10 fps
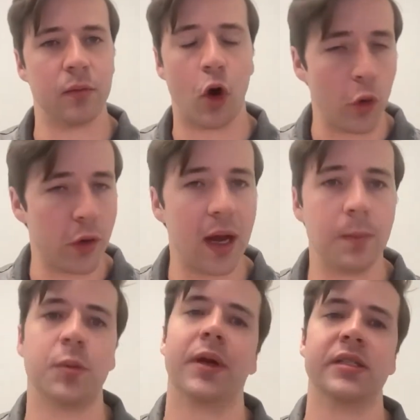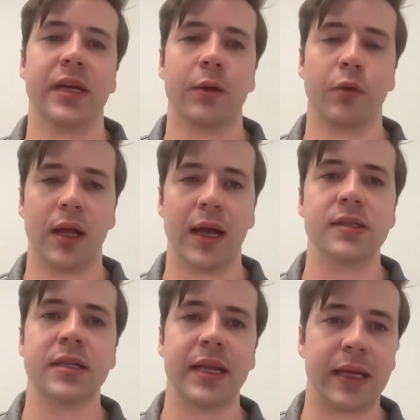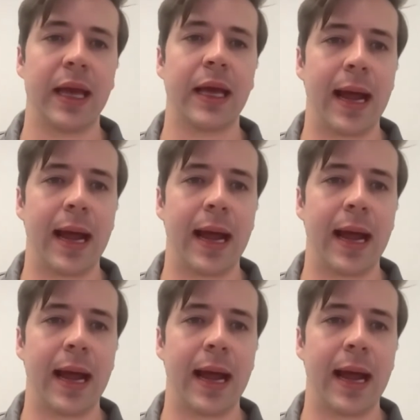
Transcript: holdups because they realize that they can't